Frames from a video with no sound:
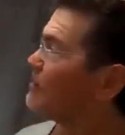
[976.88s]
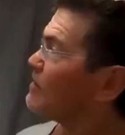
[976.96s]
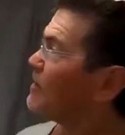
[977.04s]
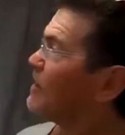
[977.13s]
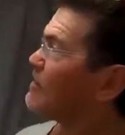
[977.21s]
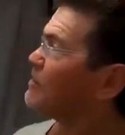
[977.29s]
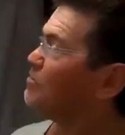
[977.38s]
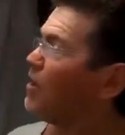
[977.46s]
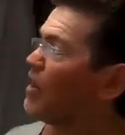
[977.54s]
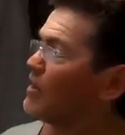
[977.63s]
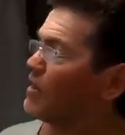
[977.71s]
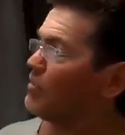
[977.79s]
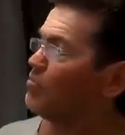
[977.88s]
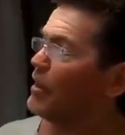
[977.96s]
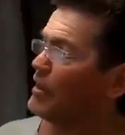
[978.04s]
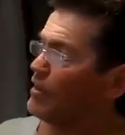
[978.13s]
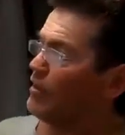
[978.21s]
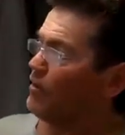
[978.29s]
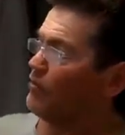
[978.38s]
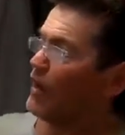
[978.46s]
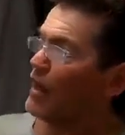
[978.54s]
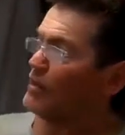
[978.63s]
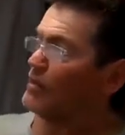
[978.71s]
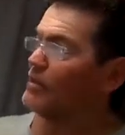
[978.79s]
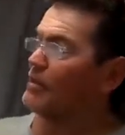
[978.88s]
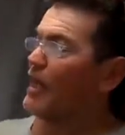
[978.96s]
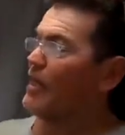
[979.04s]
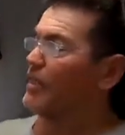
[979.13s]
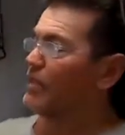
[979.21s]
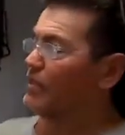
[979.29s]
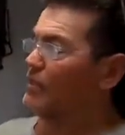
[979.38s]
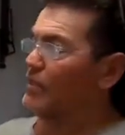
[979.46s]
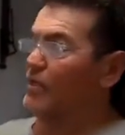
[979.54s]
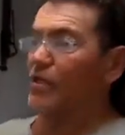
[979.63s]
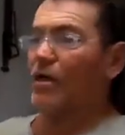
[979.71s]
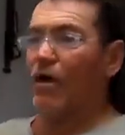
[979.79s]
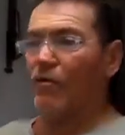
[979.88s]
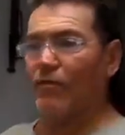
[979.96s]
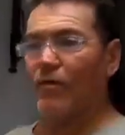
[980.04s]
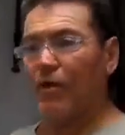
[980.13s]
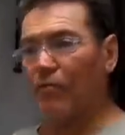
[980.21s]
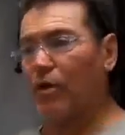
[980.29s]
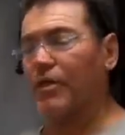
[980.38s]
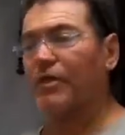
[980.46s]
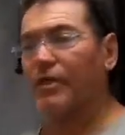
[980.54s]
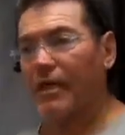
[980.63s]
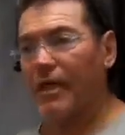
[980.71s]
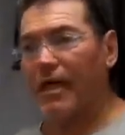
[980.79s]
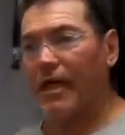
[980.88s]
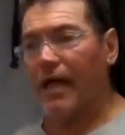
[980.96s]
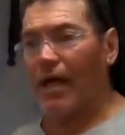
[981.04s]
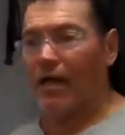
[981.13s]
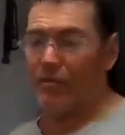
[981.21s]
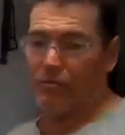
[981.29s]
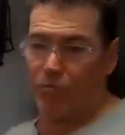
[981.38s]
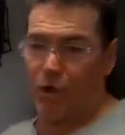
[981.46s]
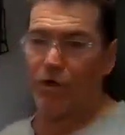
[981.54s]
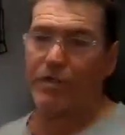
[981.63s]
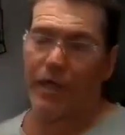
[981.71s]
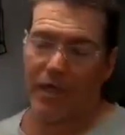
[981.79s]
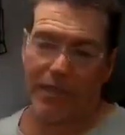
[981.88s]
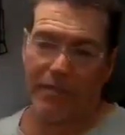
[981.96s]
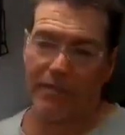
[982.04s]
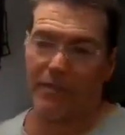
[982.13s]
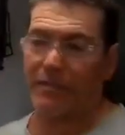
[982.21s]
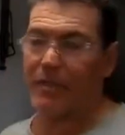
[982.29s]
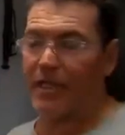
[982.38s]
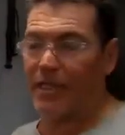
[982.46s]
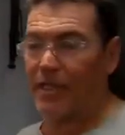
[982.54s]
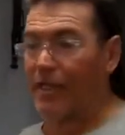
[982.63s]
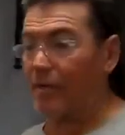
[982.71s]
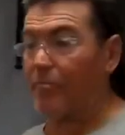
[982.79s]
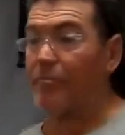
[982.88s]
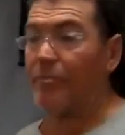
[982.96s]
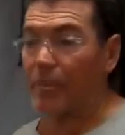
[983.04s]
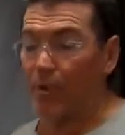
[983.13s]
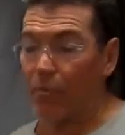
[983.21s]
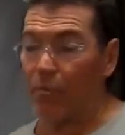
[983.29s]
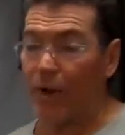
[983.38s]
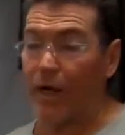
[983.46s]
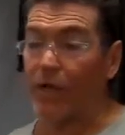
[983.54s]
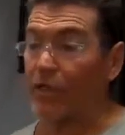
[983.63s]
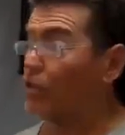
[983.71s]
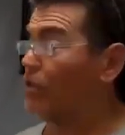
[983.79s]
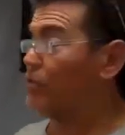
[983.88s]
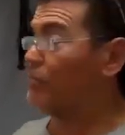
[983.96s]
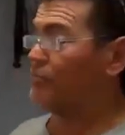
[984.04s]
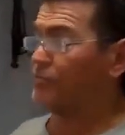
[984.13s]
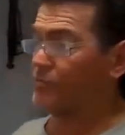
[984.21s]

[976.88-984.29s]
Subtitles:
So that's my little bit of understanding of what our Rod Cullerton and Wayne Glue,